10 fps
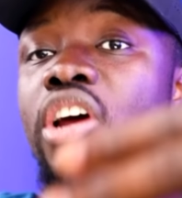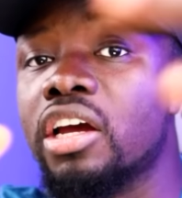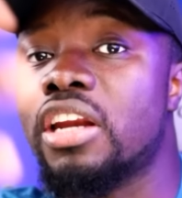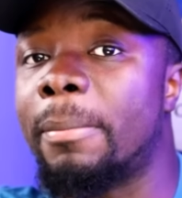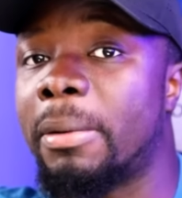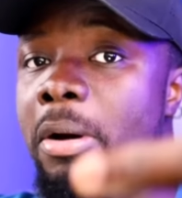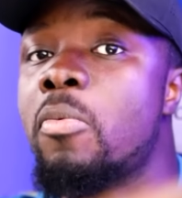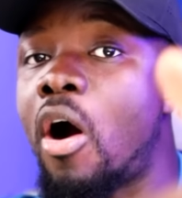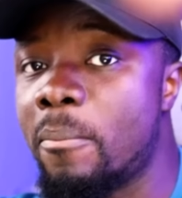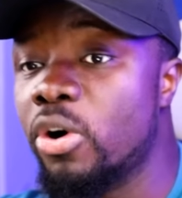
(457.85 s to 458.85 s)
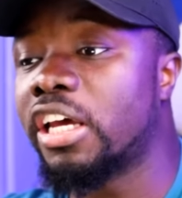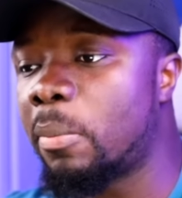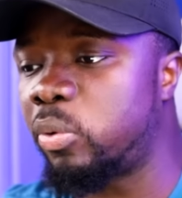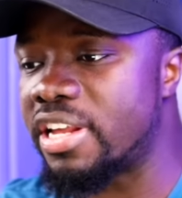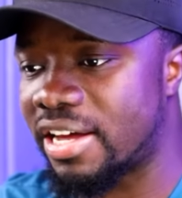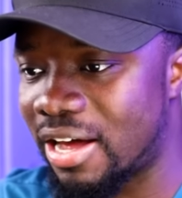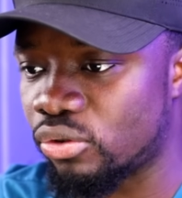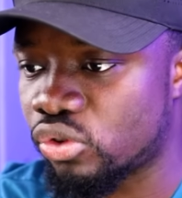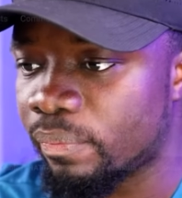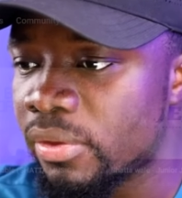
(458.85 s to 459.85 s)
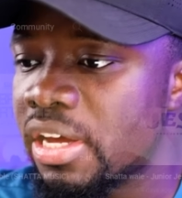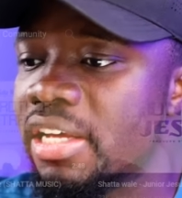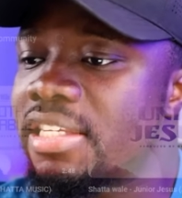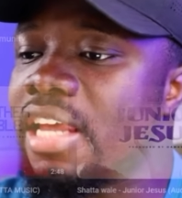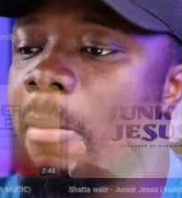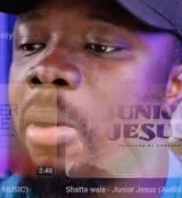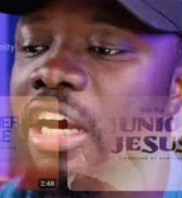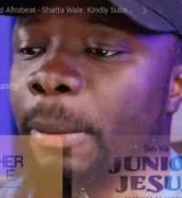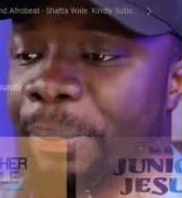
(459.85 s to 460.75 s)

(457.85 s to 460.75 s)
Either maybe walk. Monkey put the count. Somebody